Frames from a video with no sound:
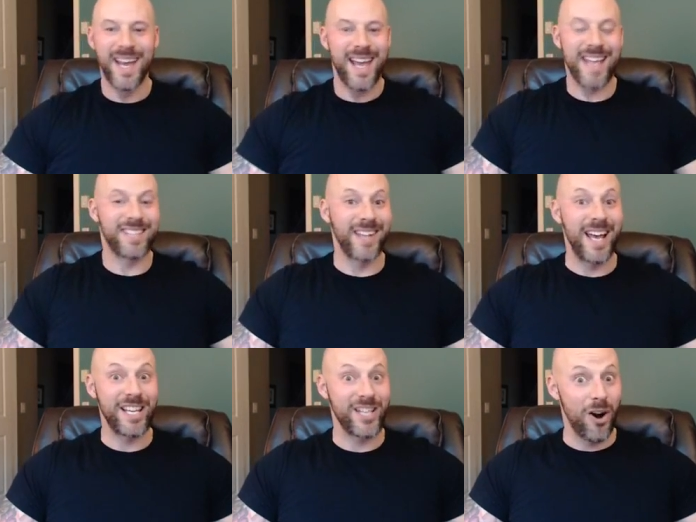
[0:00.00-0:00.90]
It's
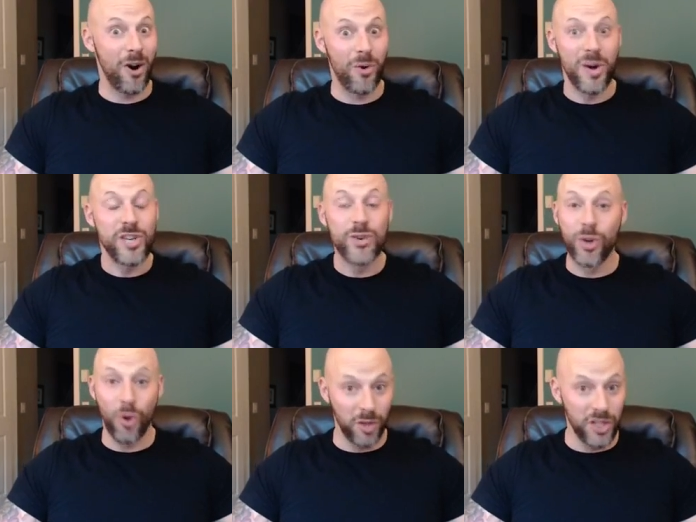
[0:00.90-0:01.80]
like, yo, you
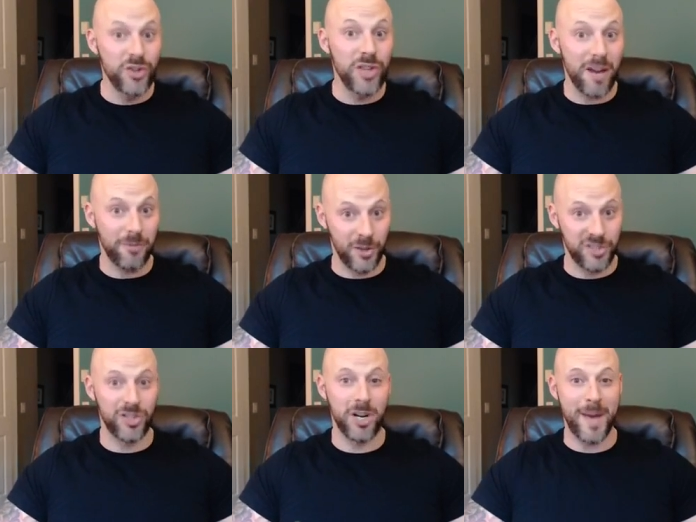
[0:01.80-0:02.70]
can only do that for a
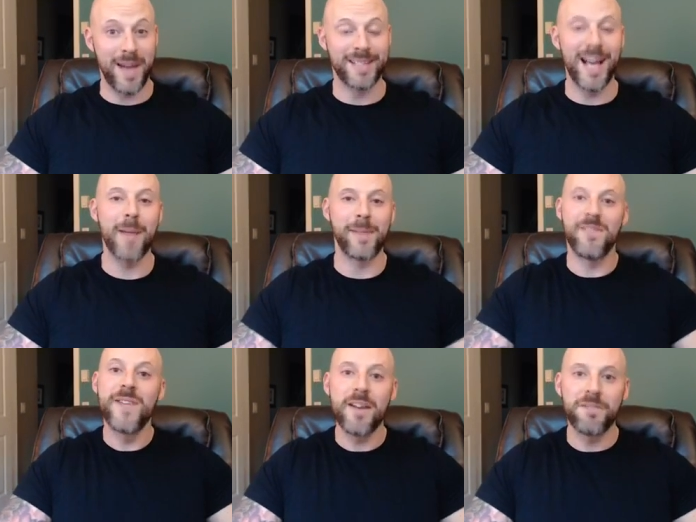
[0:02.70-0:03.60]
certain amount of time. And
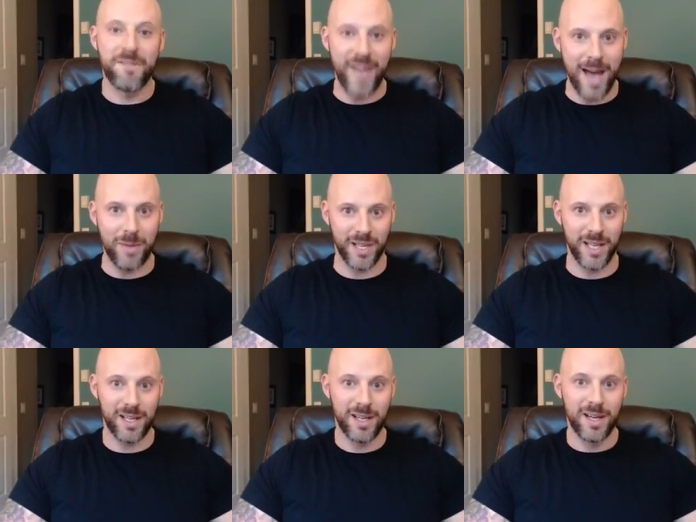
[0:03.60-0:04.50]
if you have
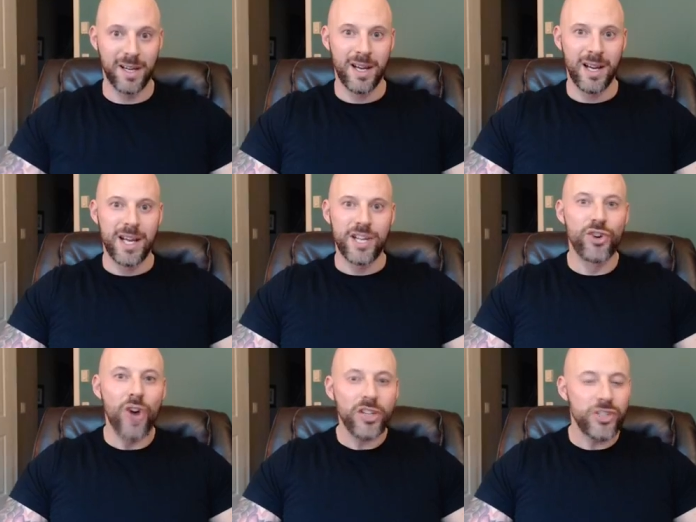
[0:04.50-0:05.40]
family, you're
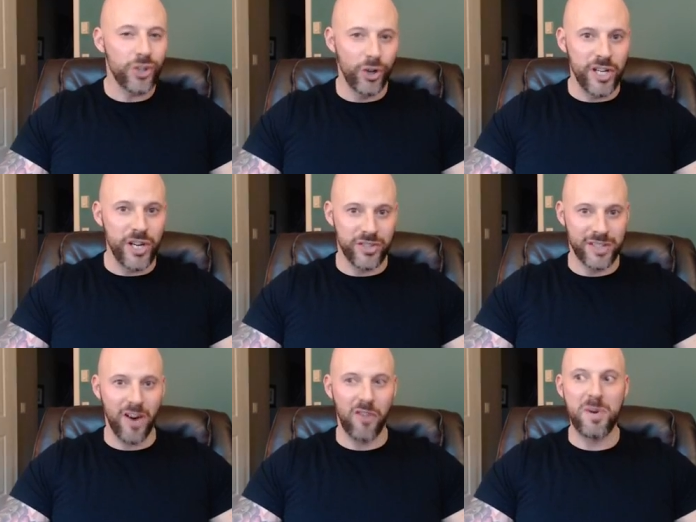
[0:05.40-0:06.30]
not just hurting
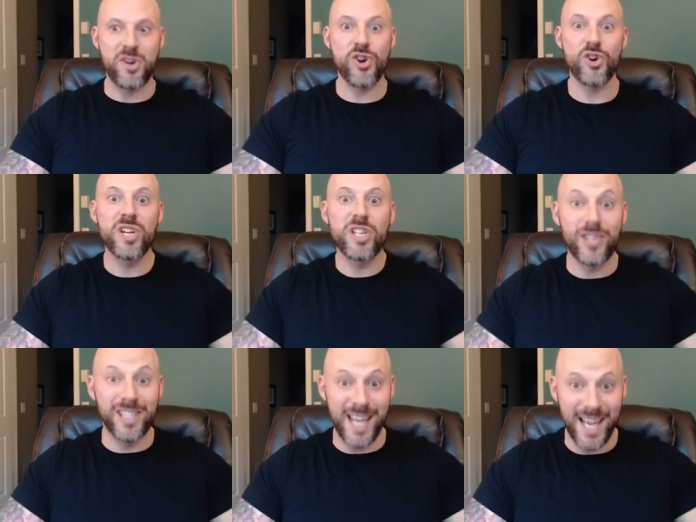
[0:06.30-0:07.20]
yourself, but you're hurting your
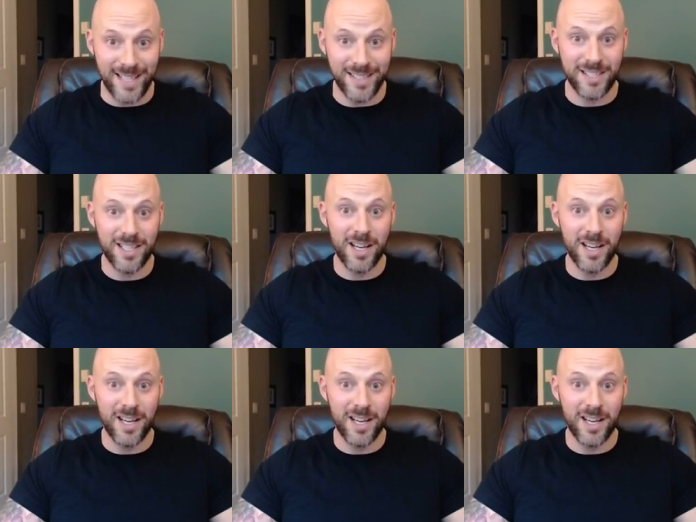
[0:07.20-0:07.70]
kids.